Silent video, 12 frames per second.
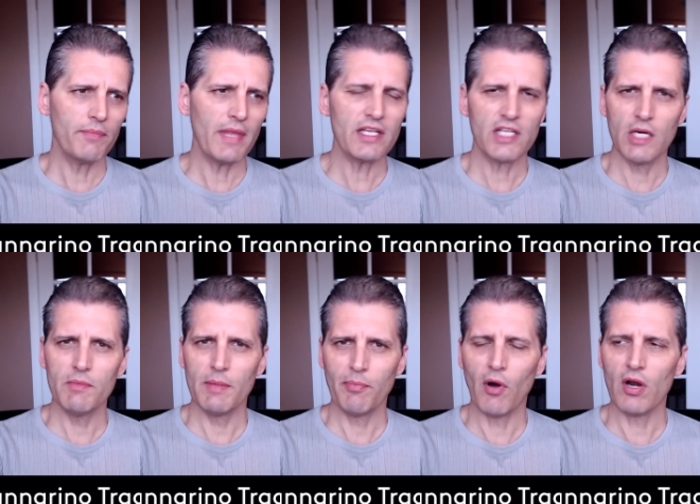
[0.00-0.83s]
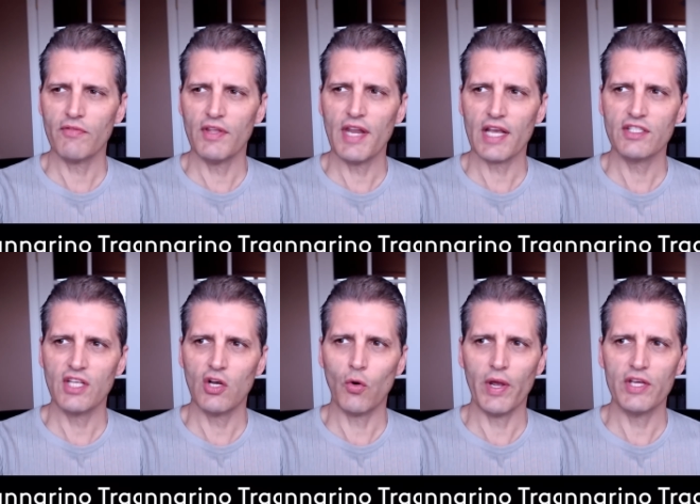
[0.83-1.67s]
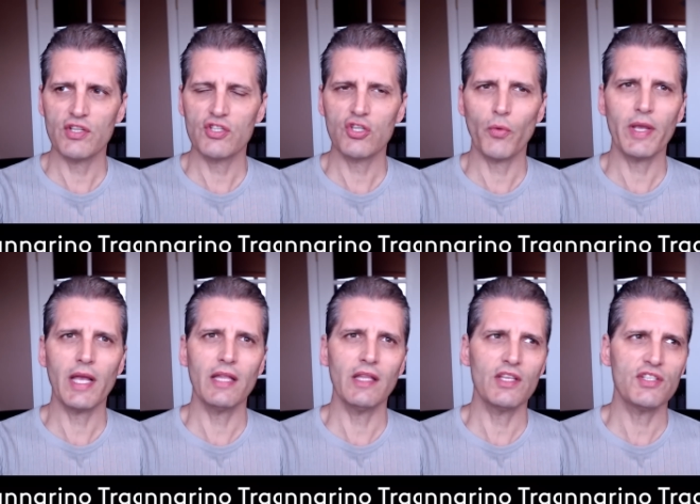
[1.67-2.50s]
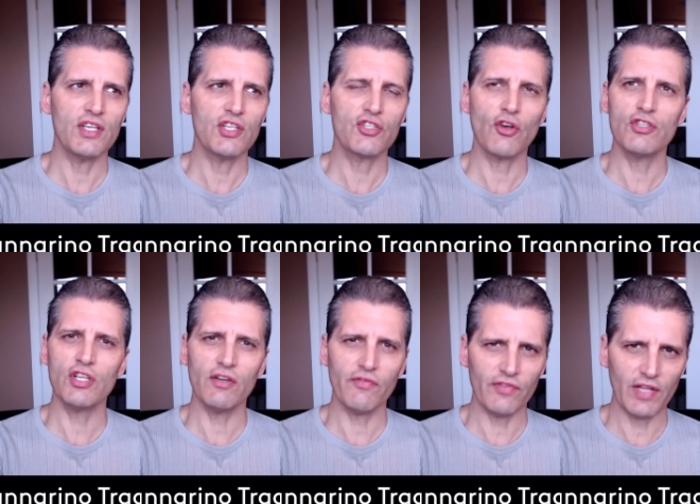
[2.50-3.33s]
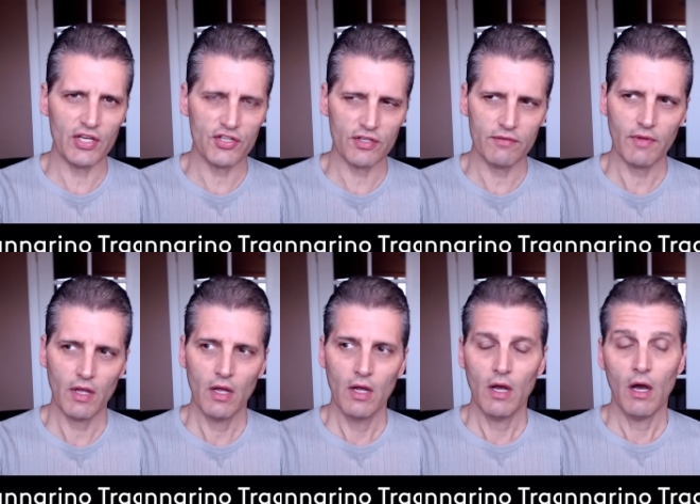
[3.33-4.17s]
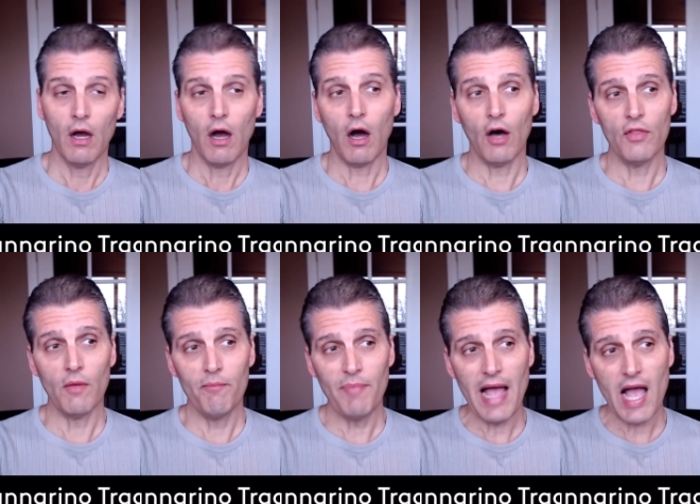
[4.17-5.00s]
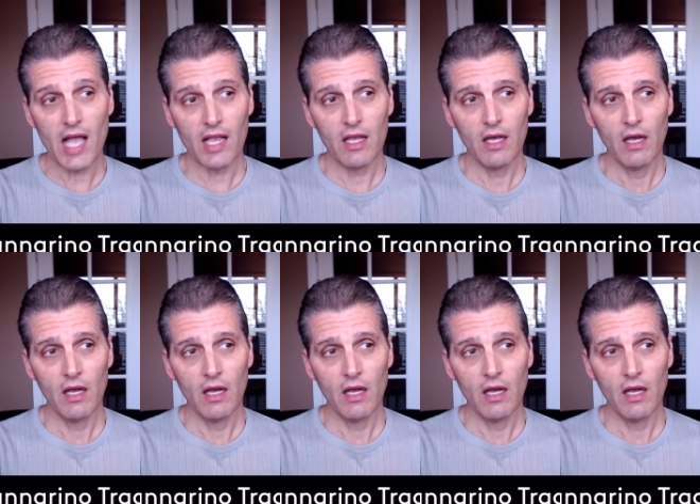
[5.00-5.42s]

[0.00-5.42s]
going to be part of the next equation. So we got, let's see, surging inflation on the back